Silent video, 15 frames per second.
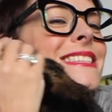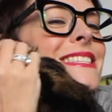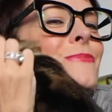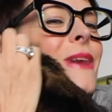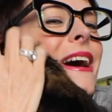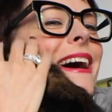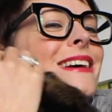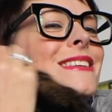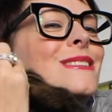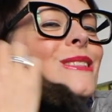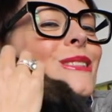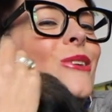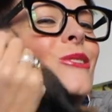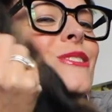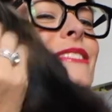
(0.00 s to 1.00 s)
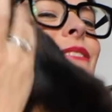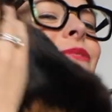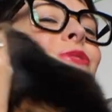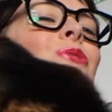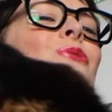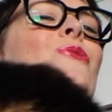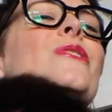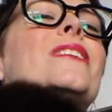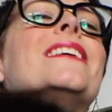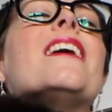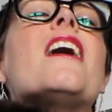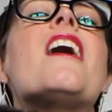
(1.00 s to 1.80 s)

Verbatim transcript: sparks lots of joy.